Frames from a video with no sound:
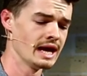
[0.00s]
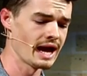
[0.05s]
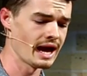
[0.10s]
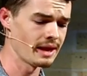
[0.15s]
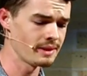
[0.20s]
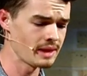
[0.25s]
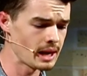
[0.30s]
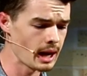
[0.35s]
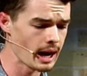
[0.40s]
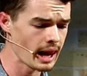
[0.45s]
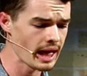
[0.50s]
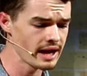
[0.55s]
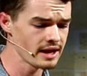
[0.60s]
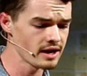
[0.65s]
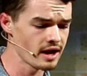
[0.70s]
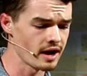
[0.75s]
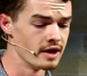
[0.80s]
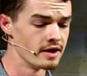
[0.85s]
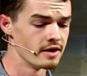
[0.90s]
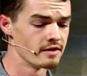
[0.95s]
And then
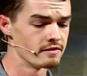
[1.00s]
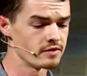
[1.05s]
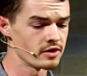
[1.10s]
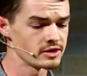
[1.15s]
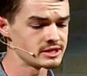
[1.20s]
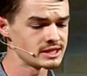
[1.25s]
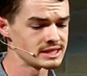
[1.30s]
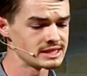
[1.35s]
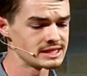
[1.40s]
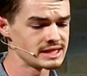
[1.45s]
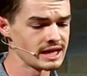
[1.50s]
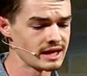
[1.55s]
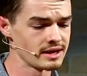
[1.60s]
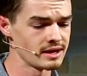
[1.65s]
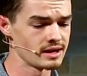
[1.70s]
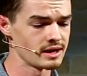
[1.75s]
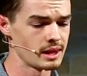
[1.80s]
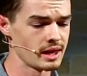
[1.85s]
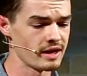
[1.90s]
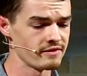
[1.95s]
later, verses 10
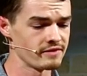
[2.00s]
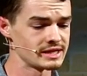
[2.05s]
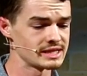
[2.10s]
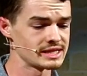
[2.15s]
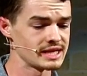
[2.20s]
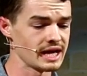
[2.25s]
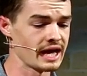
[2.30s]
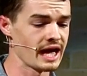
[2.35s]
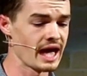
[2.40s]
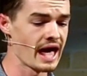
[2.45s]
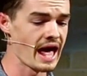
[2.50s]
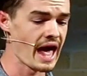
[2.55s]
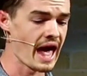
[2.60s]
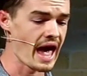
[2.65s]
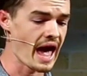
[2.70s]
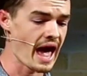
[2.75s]
and 11 say,